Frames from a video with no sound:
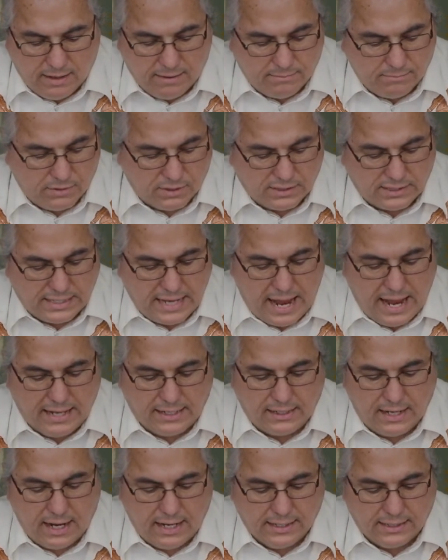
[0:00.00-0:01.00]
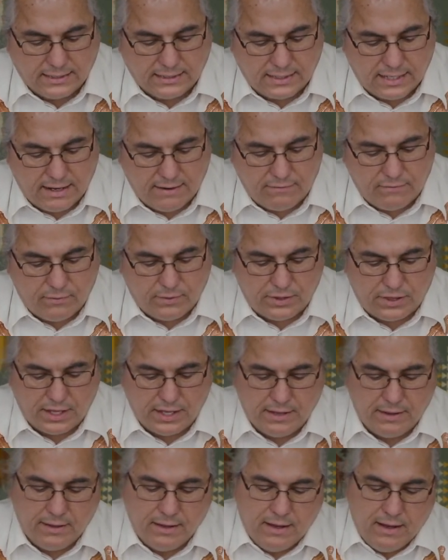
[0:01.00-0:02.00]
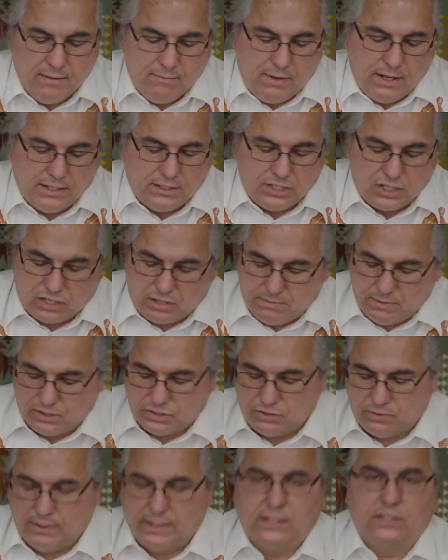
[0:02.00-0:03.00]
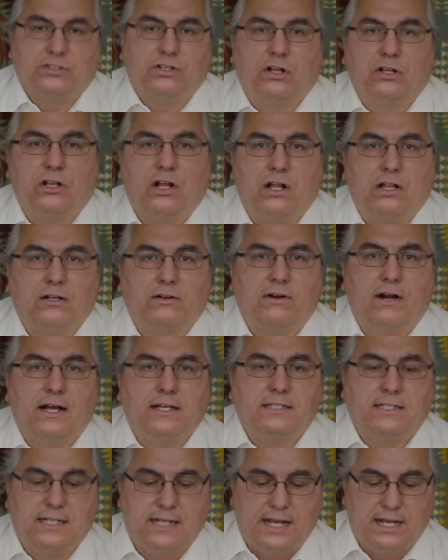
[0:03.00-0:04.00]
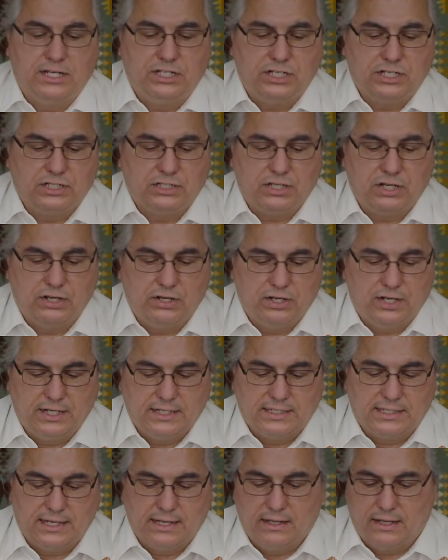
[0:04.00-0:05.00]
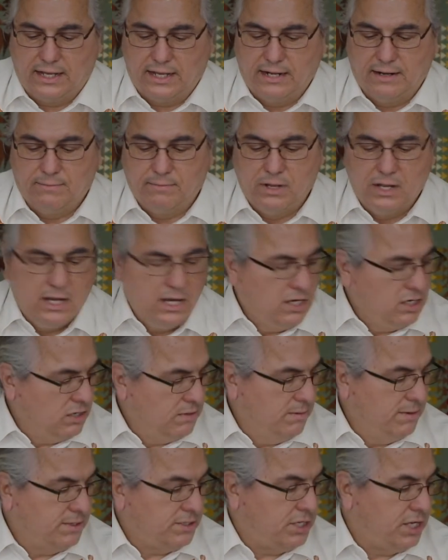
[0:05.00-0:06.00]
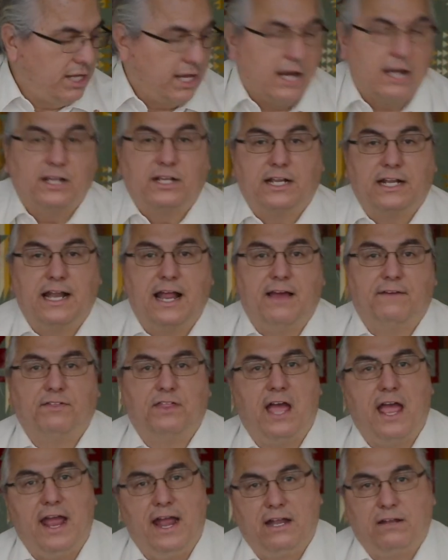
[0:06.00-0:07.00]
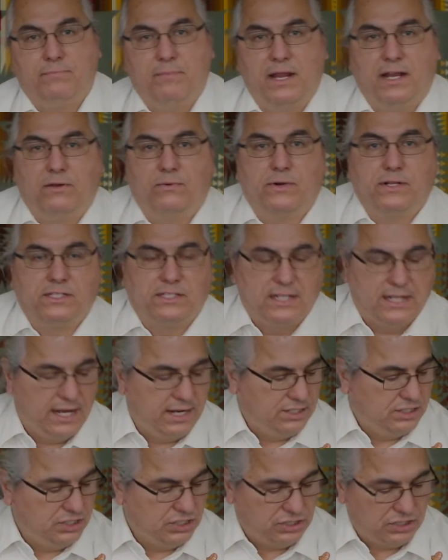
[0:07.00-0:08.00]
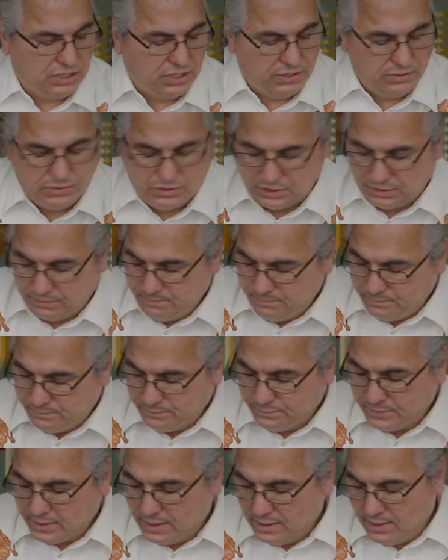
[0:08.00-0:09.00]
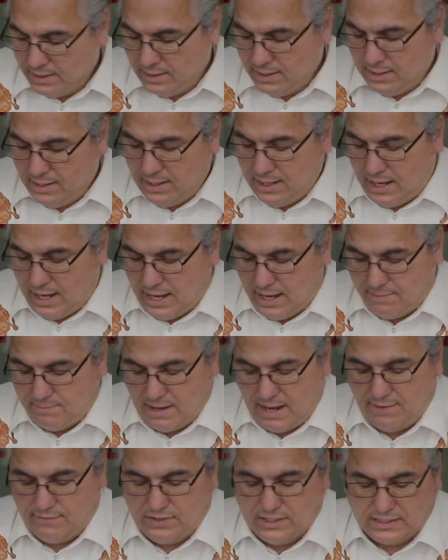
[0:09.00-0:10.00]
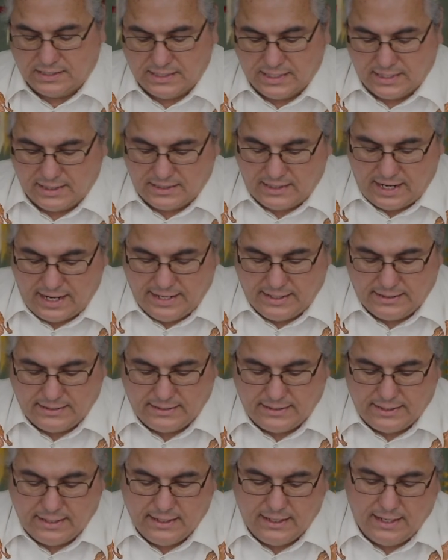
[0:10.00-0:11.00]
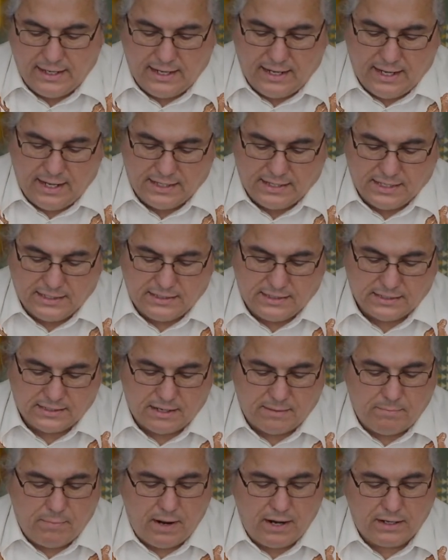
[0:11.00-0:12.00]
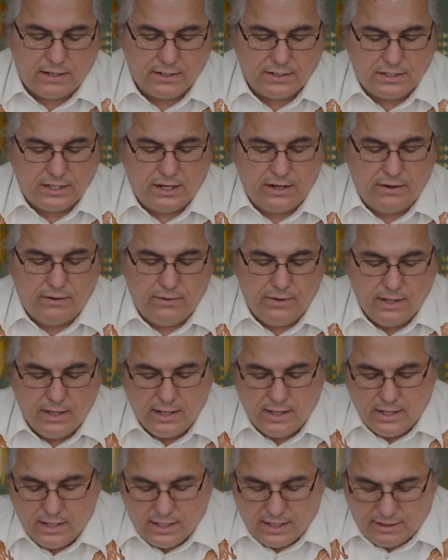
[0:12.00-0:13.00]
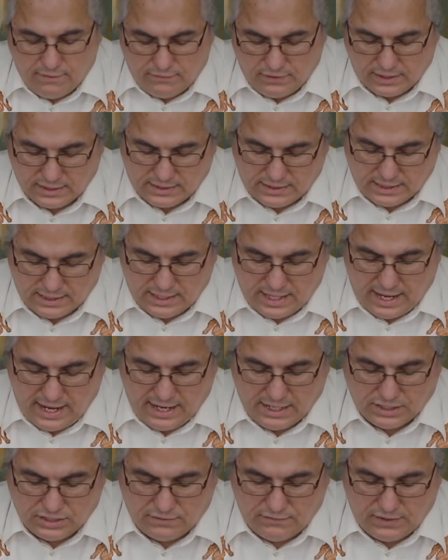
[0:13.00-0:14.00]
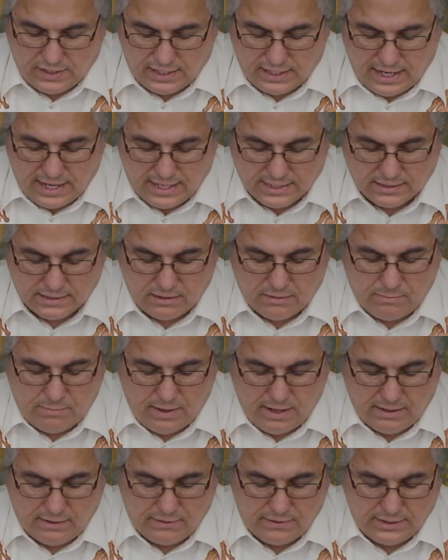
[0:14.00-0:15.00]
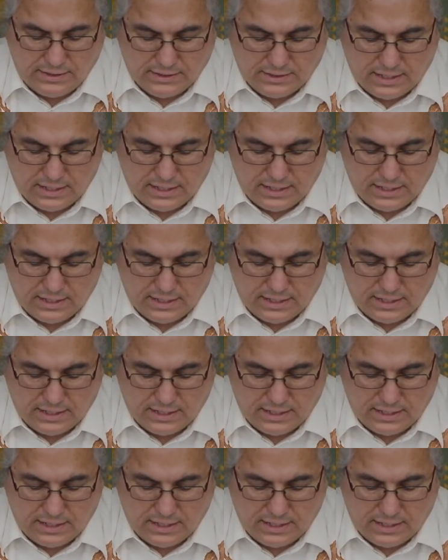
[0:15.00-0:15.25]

the sand kind of stuff with it. But it's a commercial one that's sold all across the nation. So you can still get them commercially, or you can have the handmade ones that I just showed you. I have these little tykes. This is a pucker toe. If you can see the edge of it, it has little puckerings